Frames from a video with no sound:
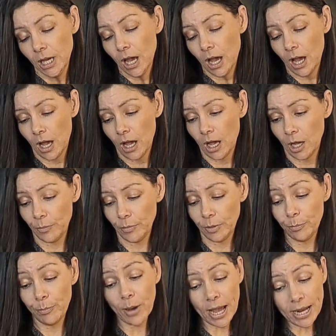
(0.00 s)

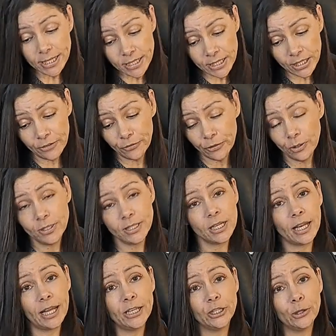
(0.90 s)
But if you
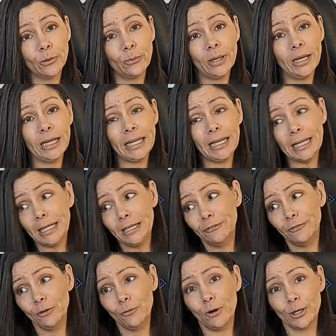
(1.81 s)
did like your reading and
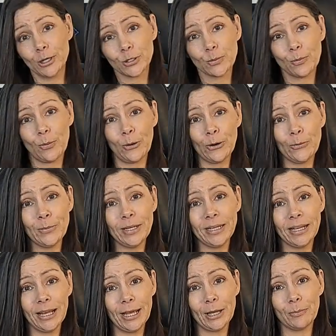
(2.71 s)
if you want to support
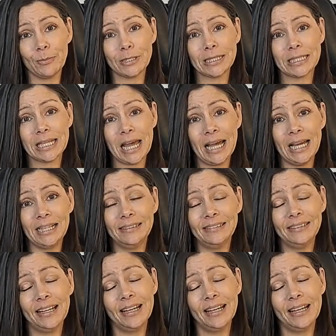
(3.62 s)
me and like my style,